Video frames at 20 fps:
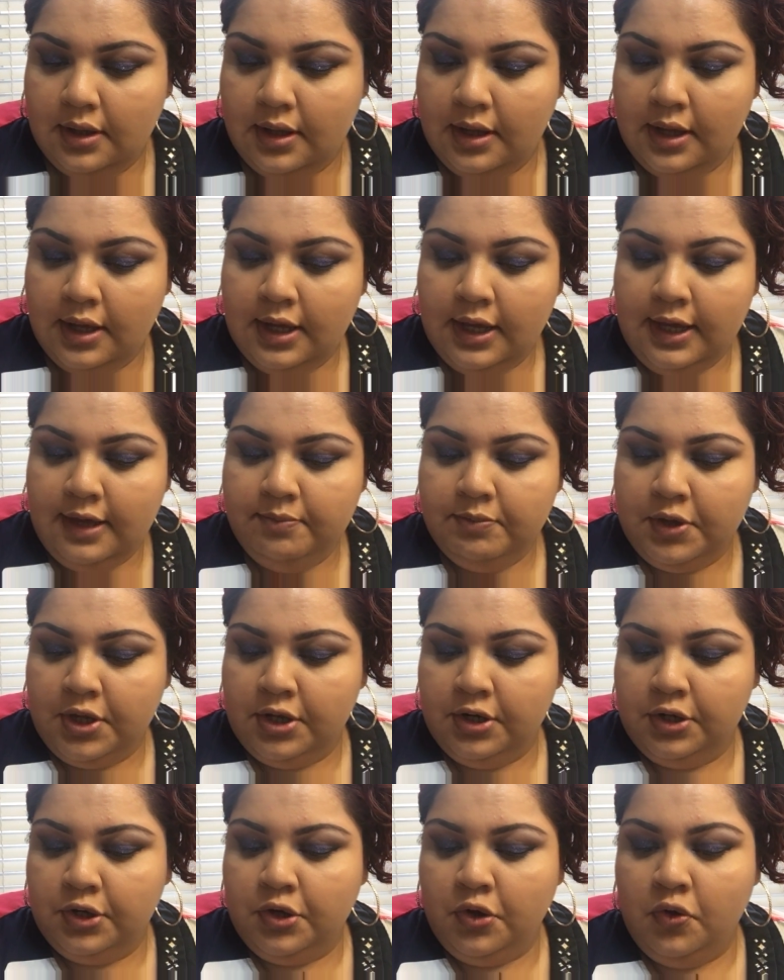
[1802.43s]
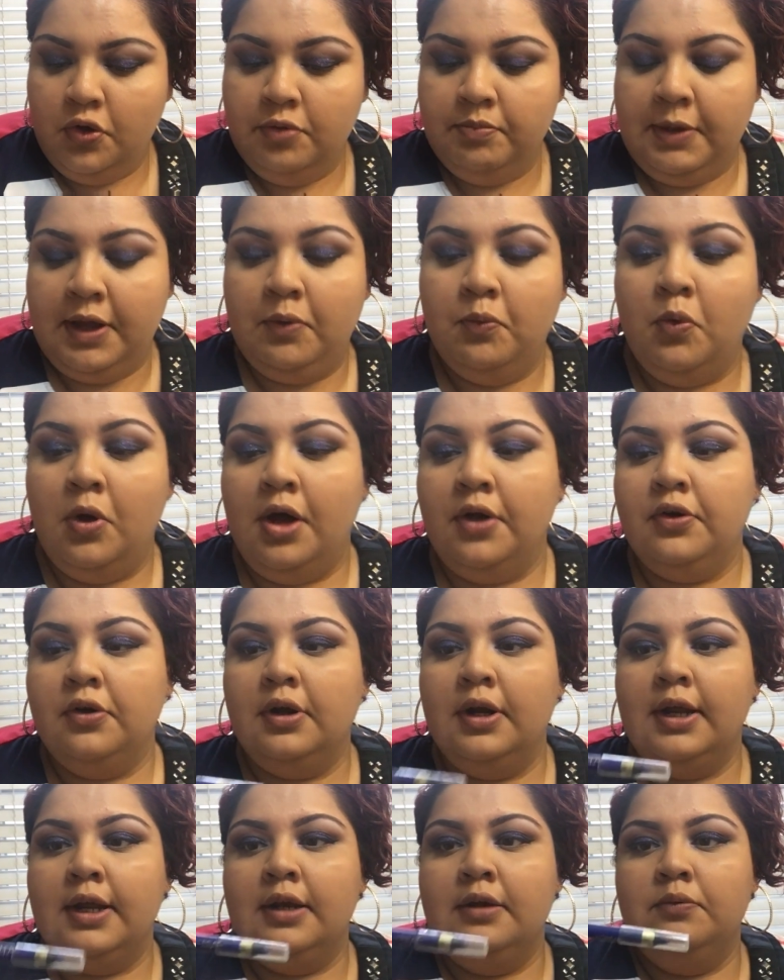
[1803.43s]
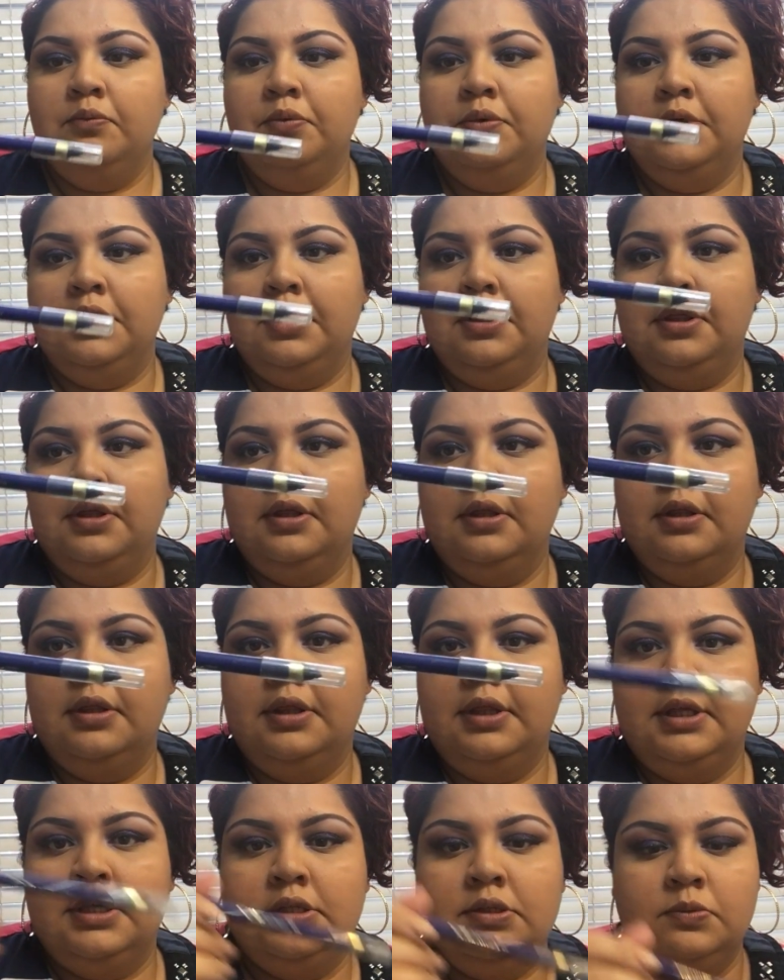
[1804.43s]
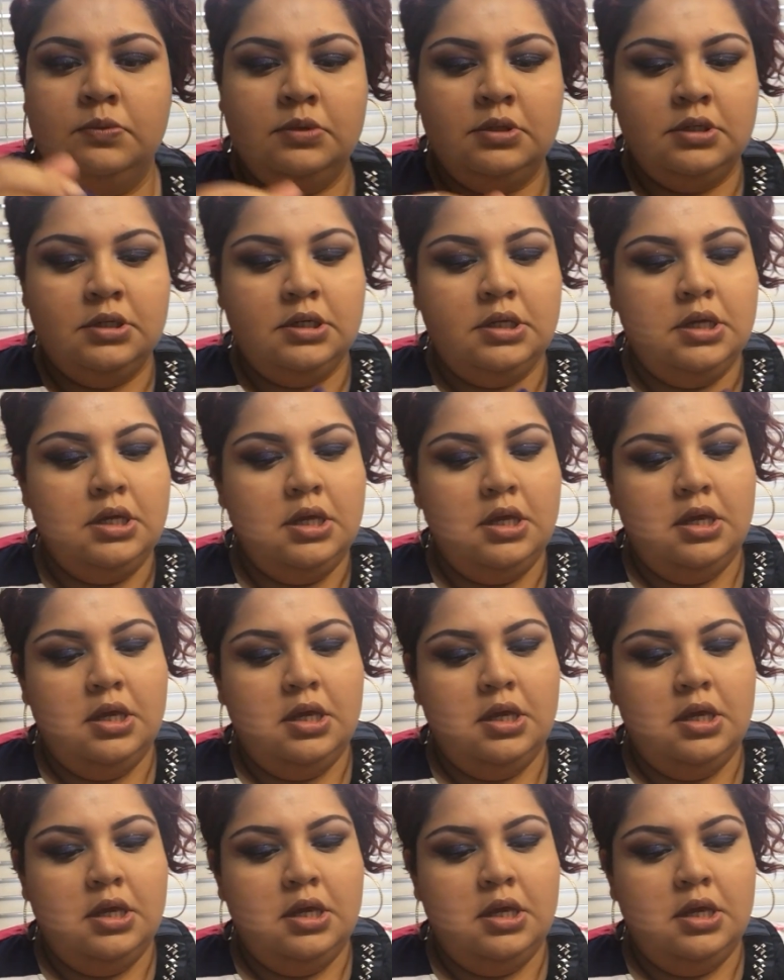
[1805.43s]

I'm gonna go on my waterline with this one.